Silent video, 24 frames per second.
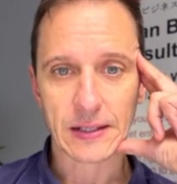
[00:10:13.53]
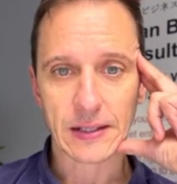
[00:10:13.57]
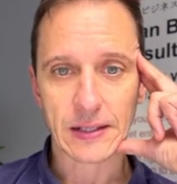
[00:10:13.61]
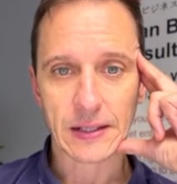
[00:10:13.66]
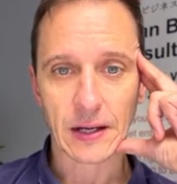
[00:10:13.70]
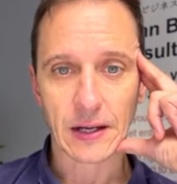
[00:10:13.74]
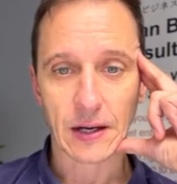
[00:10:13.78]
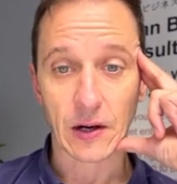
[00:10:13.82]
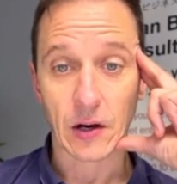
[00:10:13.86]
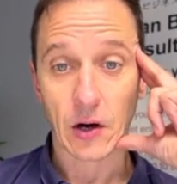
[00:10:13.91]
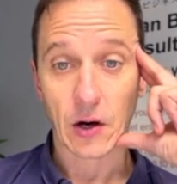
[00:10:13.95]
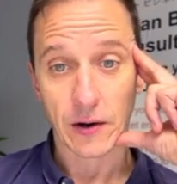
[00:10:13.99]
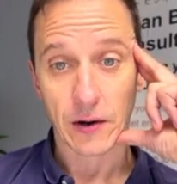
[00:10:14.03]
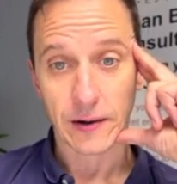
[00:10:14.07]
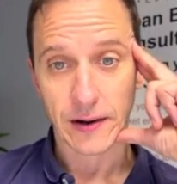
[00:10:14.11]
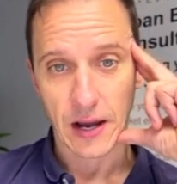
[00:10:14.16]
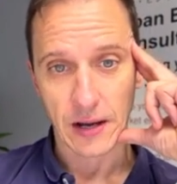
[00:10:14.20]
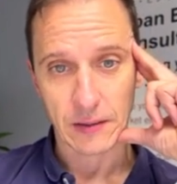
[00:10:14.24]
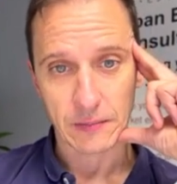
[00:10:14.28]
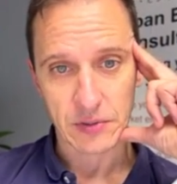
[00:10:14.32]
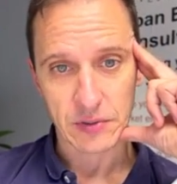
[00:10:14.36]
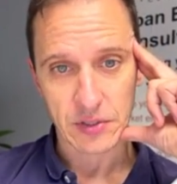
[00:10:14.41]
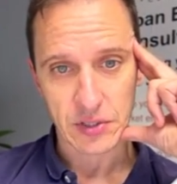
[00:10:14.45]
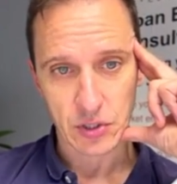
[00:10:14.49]

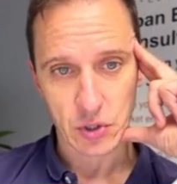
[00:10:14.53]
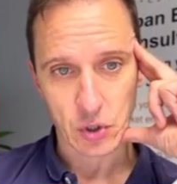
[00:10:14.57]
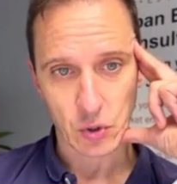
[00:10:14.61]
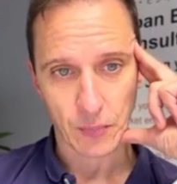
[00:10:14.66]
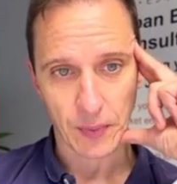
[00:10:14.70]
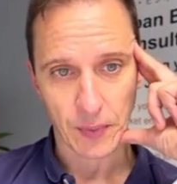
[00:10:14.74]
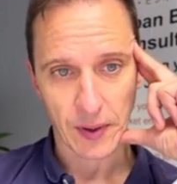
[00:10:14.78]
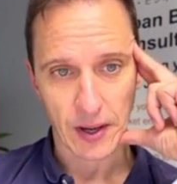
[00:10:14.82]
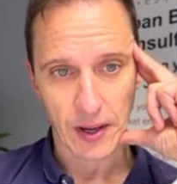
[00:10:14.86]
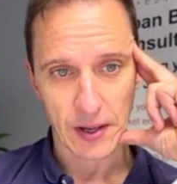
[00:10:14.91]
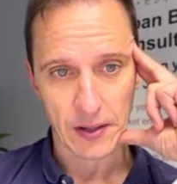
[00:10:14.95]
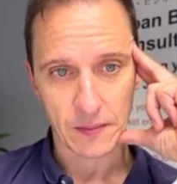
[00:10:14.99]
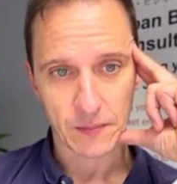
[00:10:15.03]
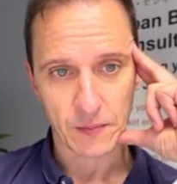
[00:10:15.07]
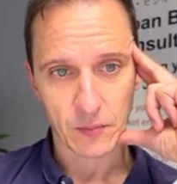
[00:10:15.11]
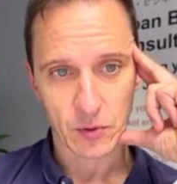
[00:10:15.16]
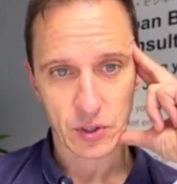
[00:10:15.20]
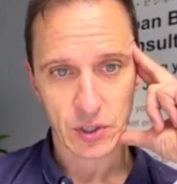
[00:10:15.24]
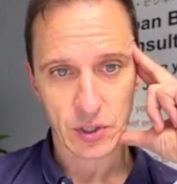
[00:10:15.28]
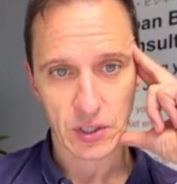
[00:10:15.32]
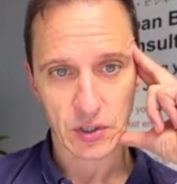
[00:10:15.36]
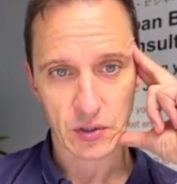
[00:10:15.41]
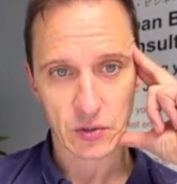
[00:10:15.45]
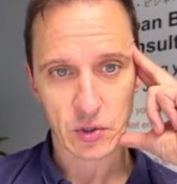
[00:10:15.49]
Amazon Japan, which
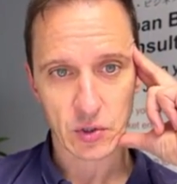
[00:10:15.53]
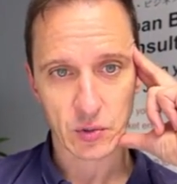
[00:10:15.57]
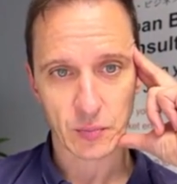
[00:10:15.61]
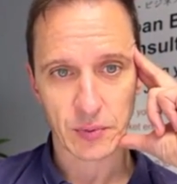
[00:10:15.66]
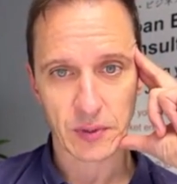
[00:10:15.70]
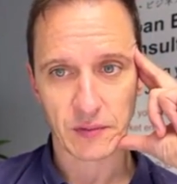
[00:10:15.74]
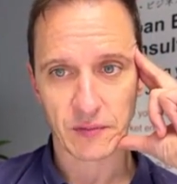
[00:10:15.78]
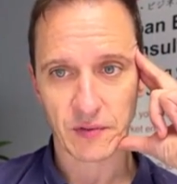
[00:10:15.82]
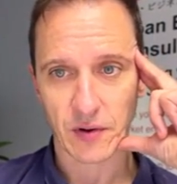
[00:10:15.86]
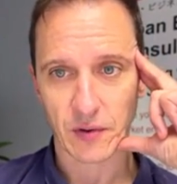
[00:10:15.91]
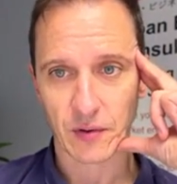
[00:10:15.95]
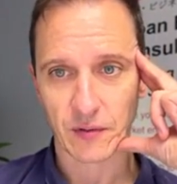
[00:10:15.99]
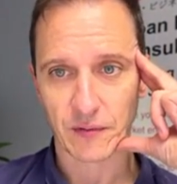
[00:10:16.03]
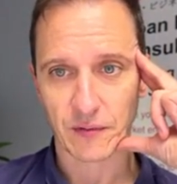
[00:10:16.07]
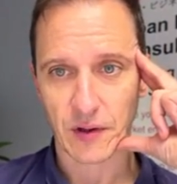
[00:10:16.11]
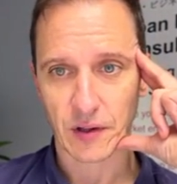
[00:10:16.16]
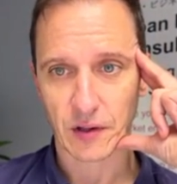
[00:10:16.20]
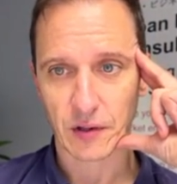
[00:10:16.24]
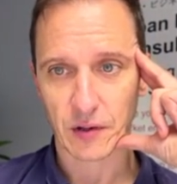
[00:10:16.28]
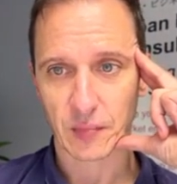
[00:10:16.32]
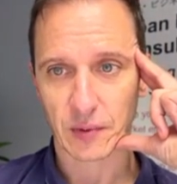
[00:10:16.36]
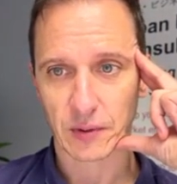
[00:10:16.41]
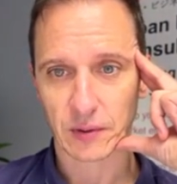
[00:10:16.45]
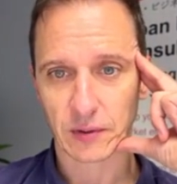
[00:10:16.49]
can also be very
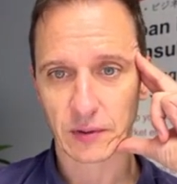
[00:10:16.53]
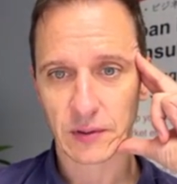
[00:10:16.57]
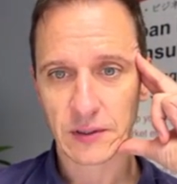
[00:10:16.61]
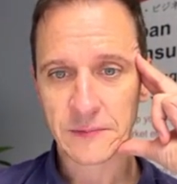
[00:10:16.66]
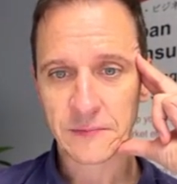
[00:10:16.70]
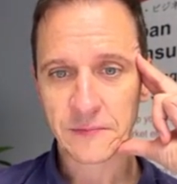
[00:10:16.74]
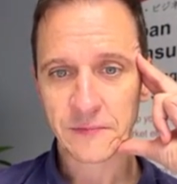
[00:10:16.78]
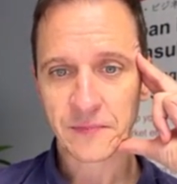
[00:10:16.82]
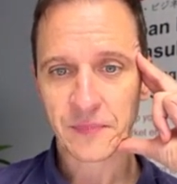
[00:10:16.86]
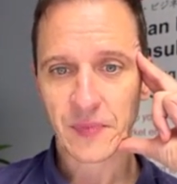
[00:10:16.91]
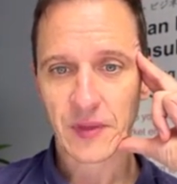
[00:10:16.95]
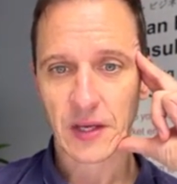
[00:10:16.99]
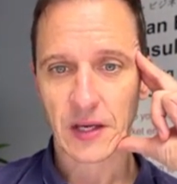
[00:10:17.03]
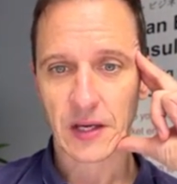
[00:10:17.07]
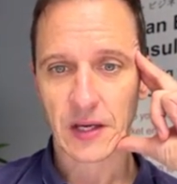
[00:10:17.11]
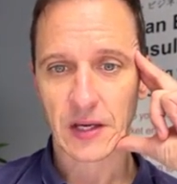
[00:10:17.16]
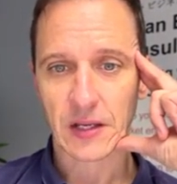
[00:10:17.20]
valuable. And